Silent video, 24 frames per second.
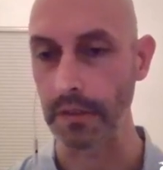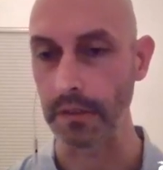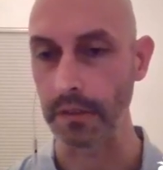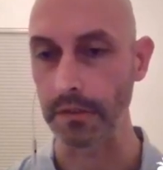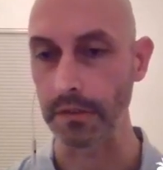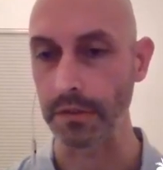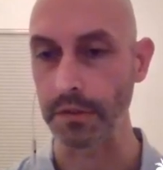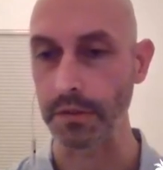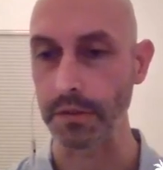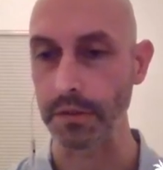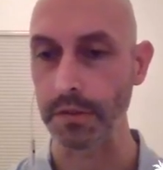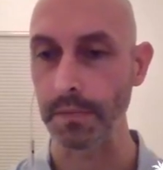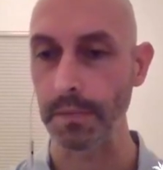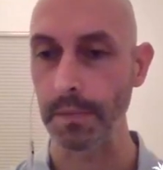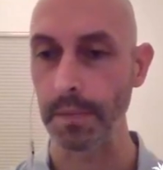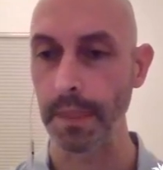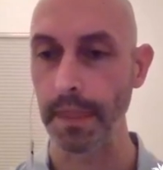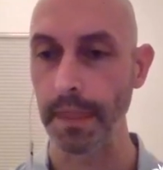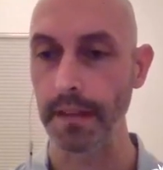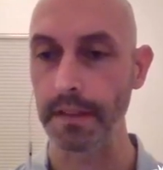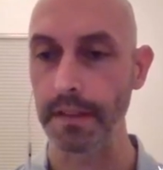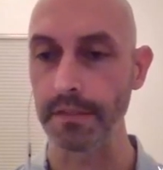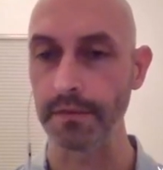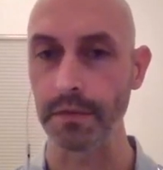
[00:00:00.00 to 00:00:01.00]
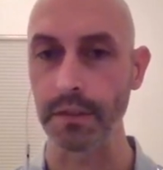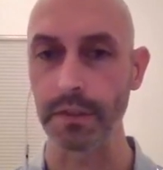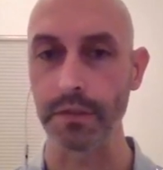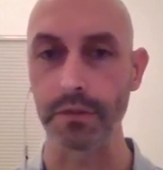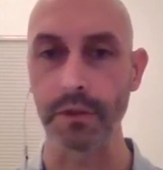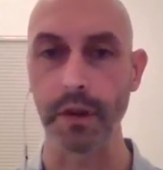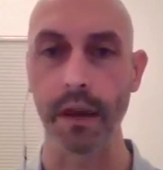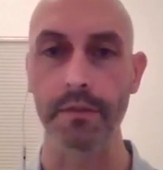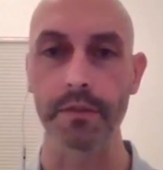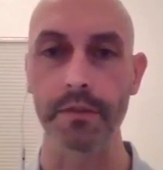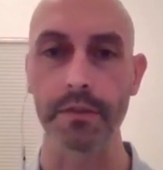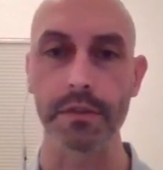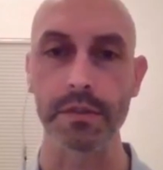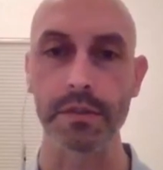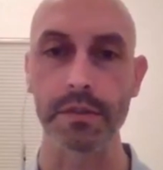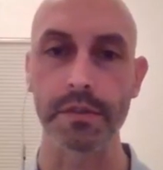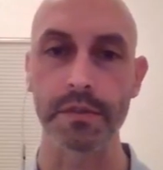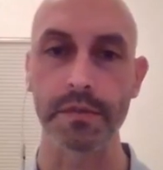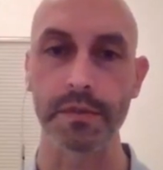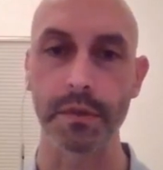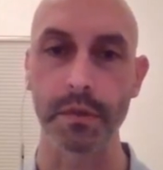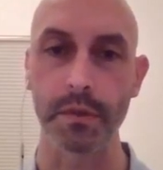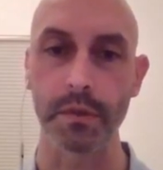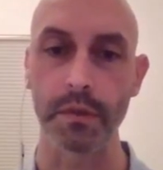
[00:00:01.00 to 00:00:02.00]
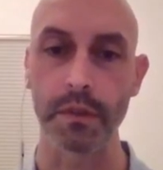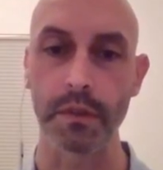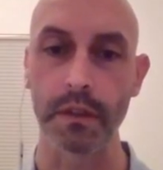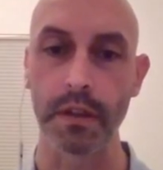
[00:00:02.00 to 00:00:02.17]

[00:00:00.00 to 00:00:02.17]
There's different drivers for a